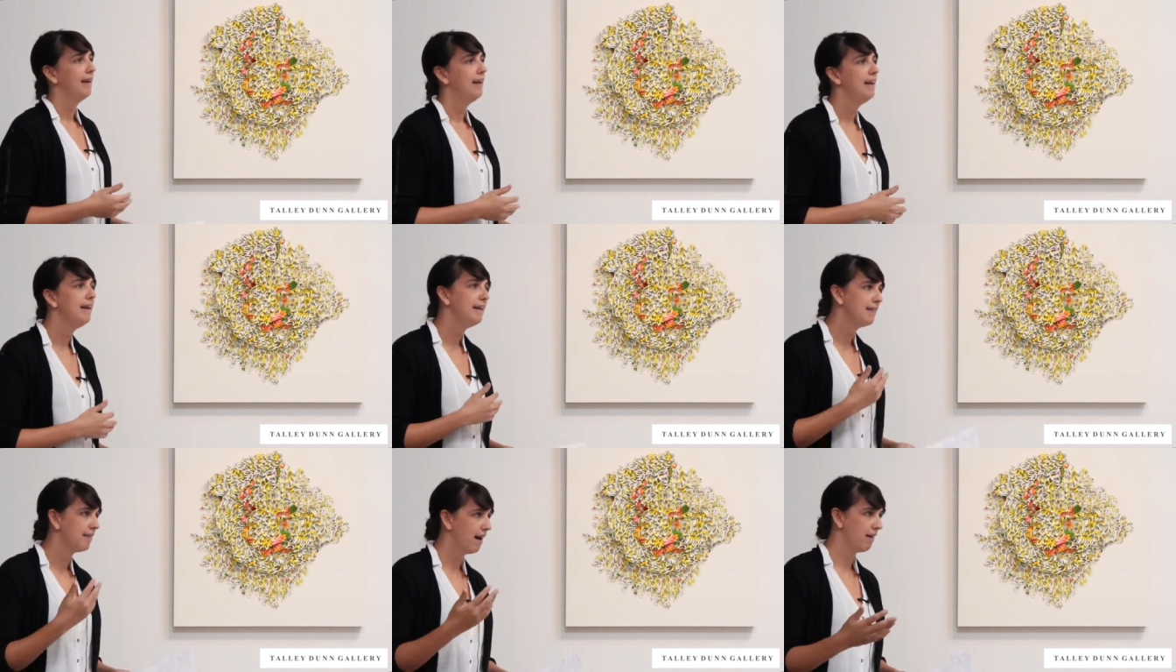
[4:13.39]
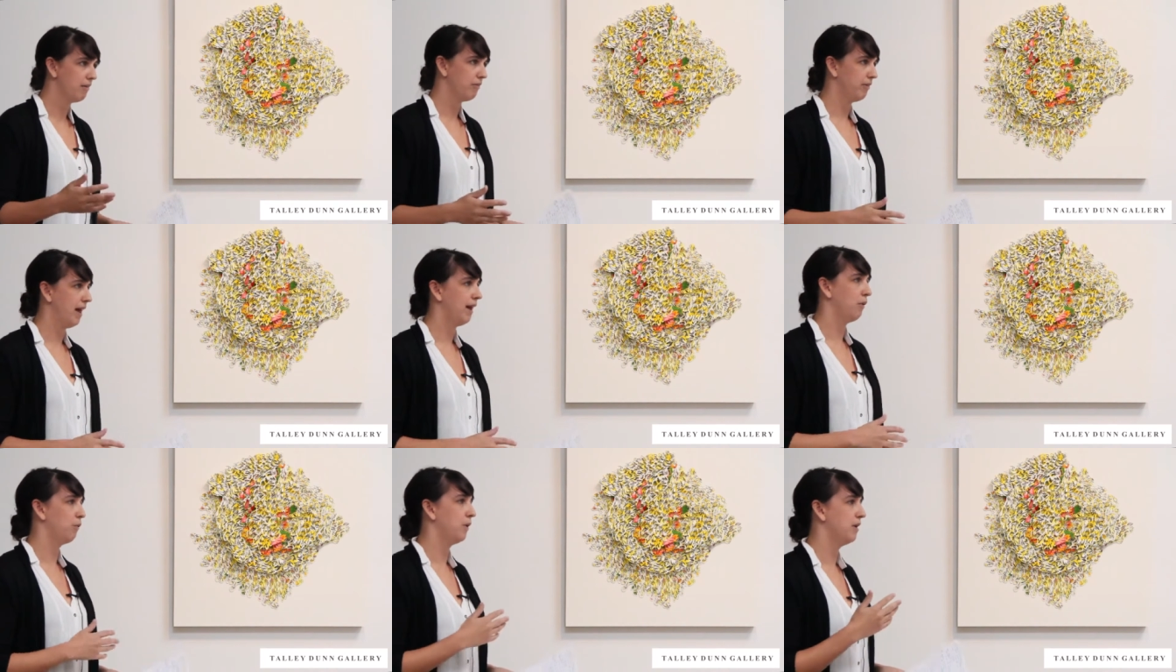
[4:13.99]
He thought of
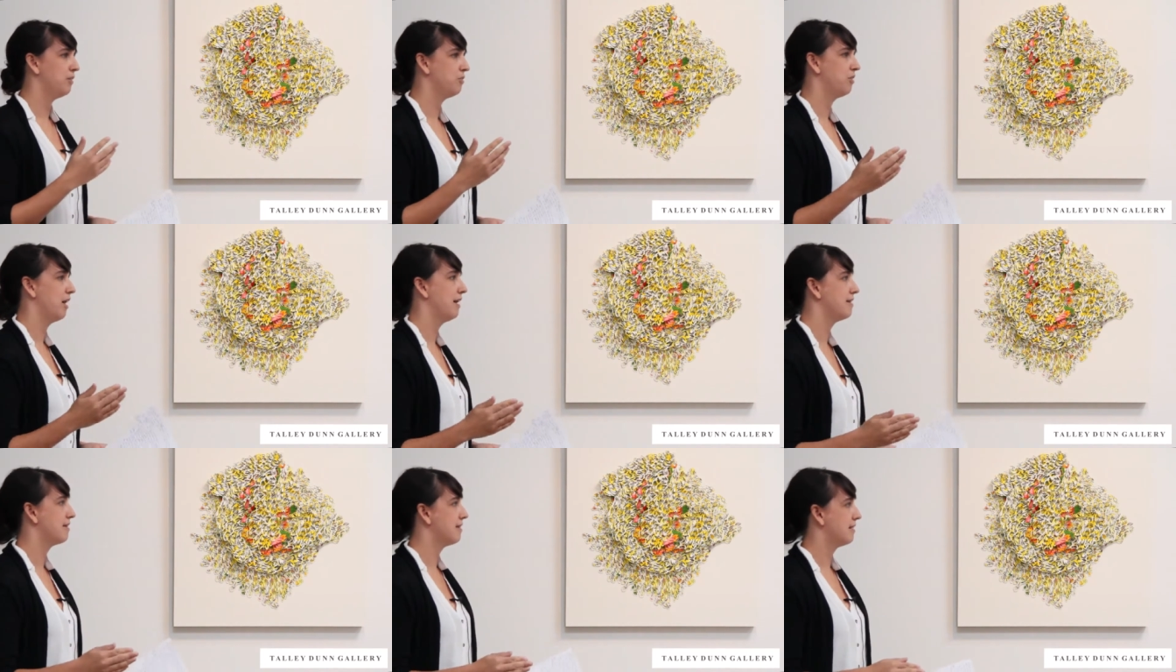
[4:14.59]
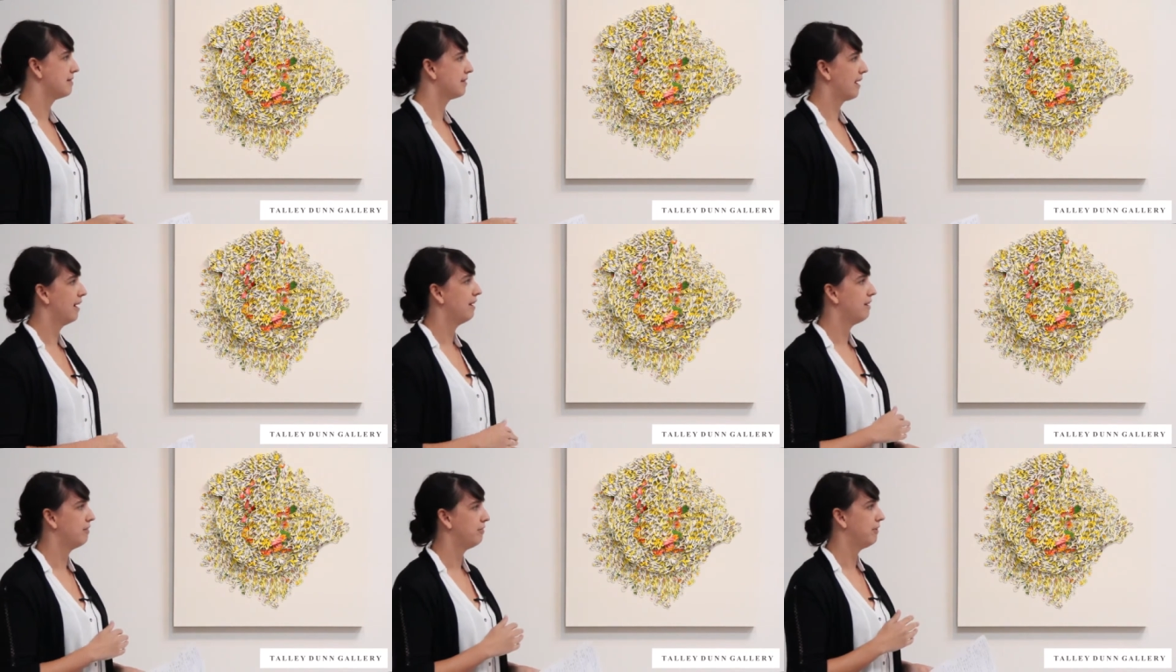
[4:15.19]
language as this
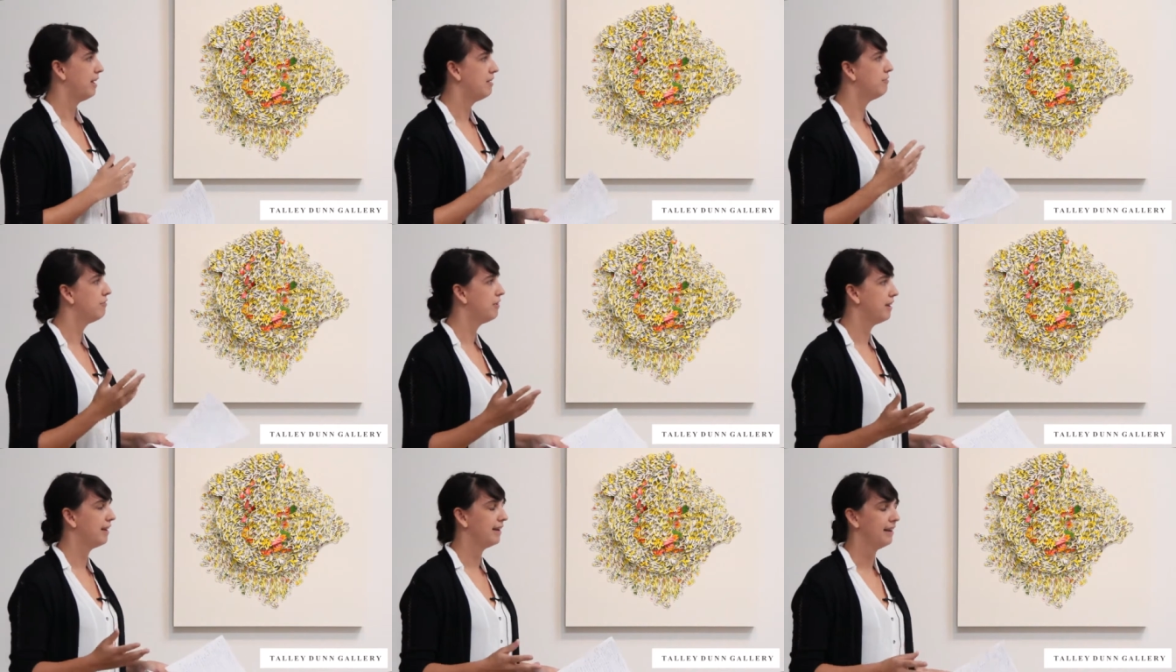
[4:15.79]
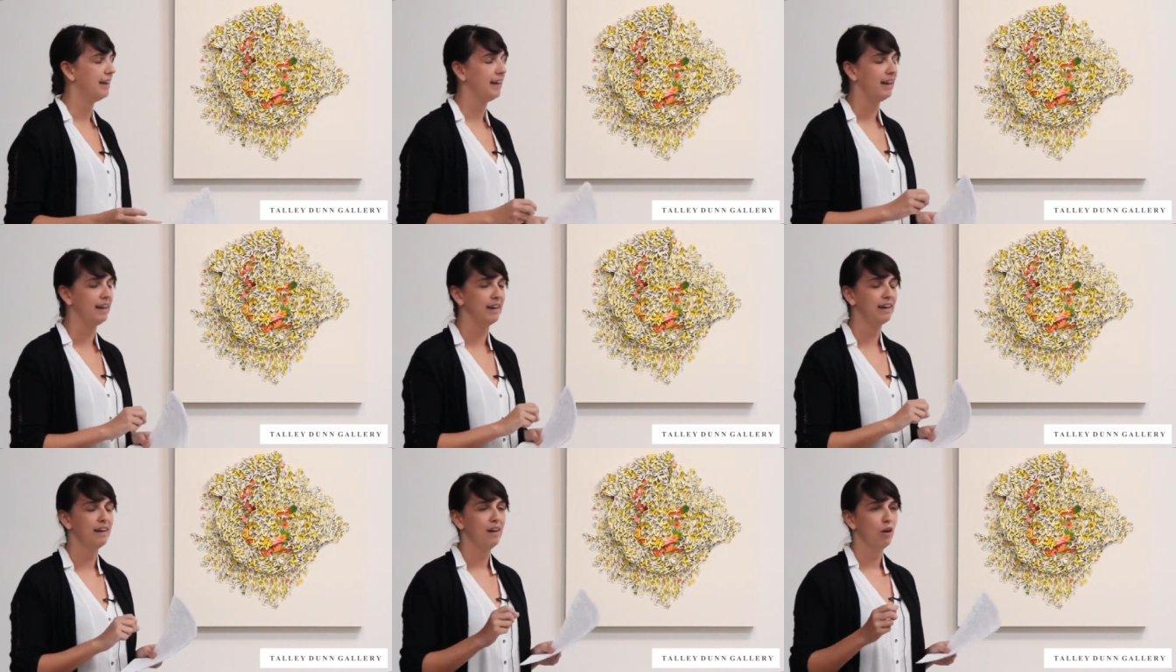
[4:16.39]
kind of
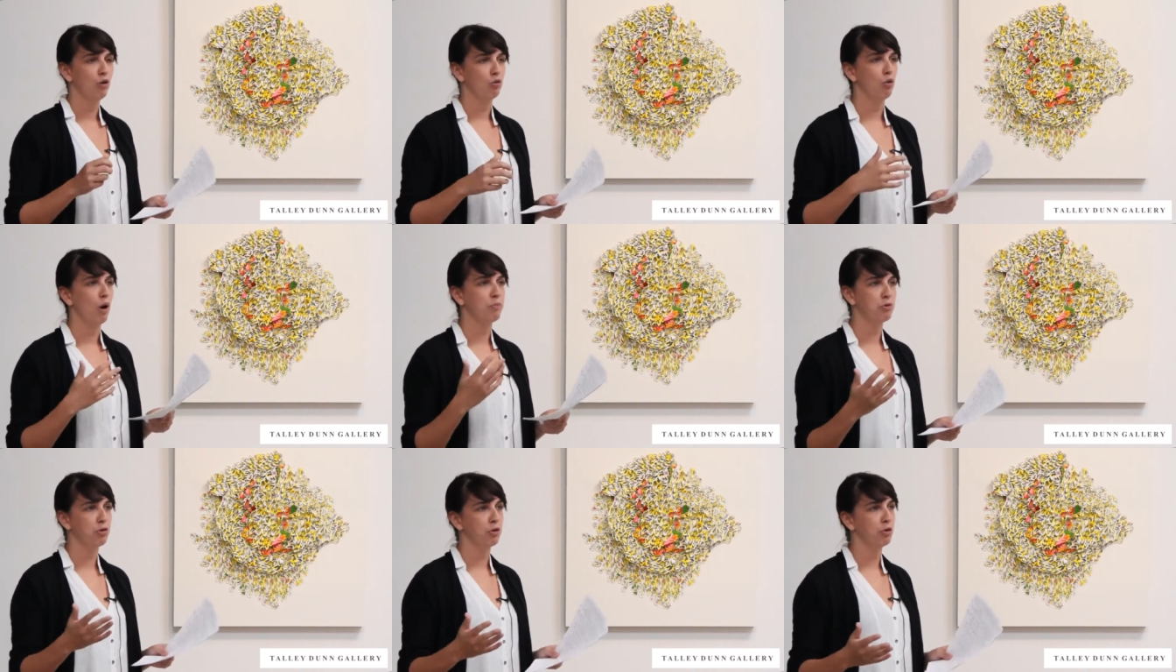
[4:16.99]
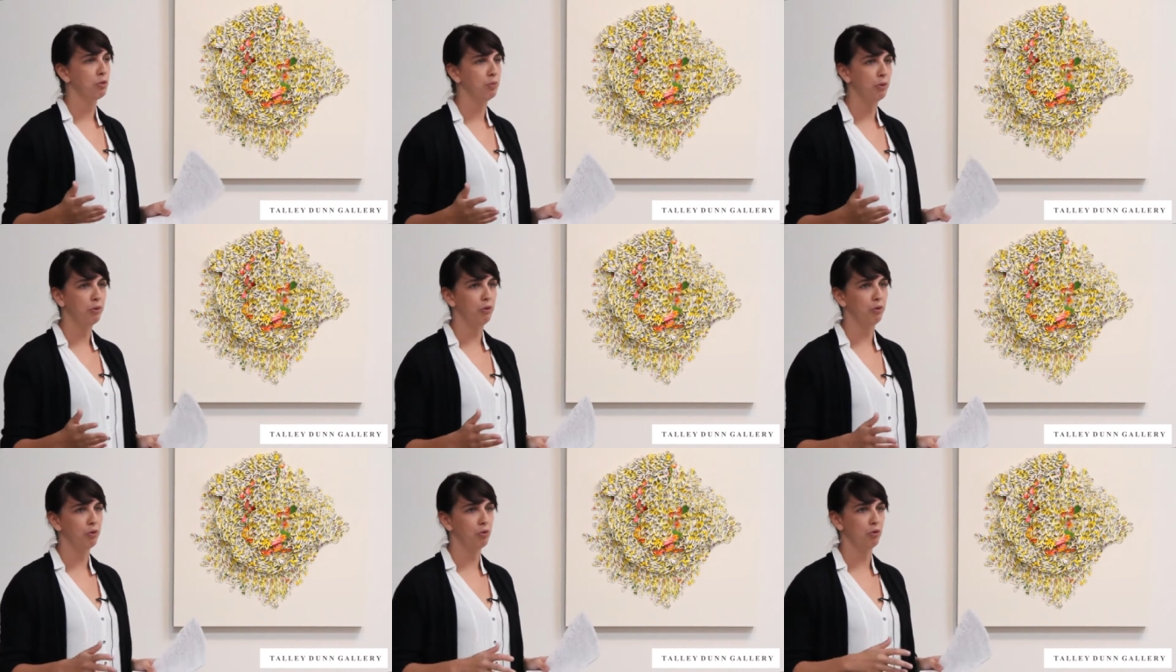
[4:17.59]
infinitely
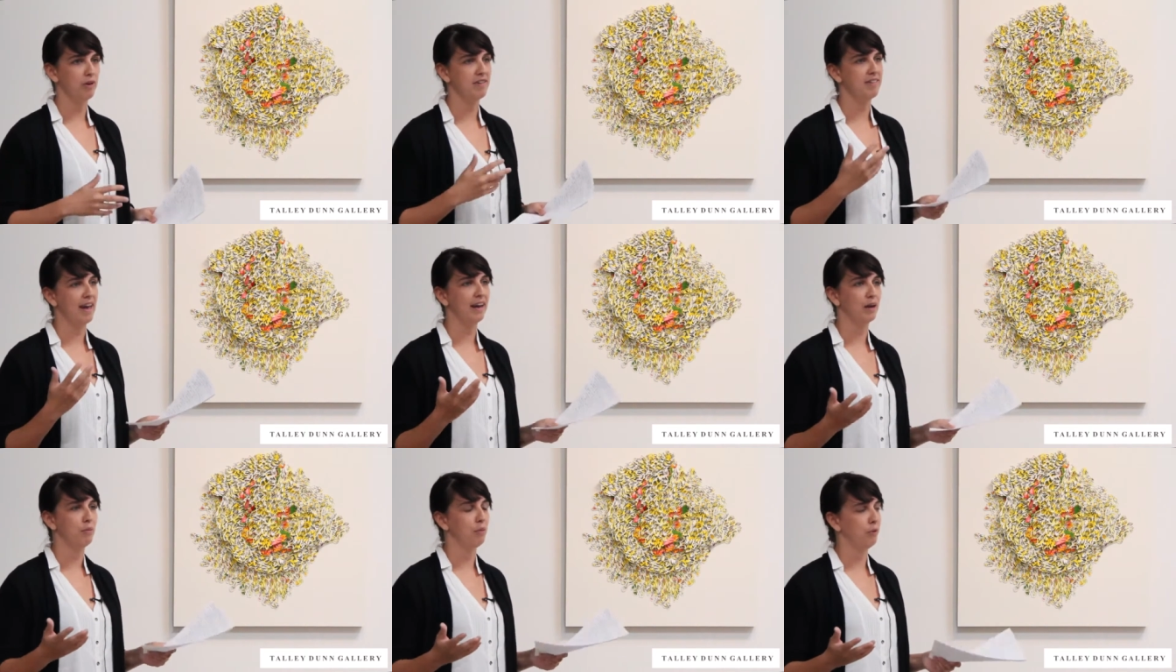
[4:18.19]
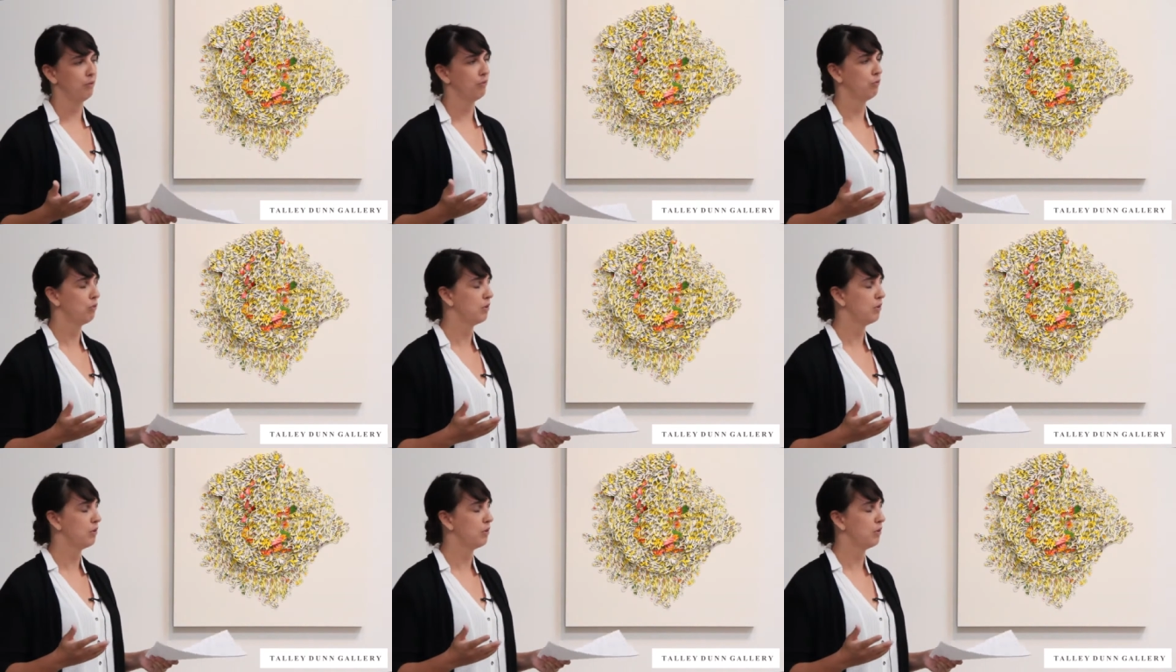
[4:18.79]
rupturable, recyclable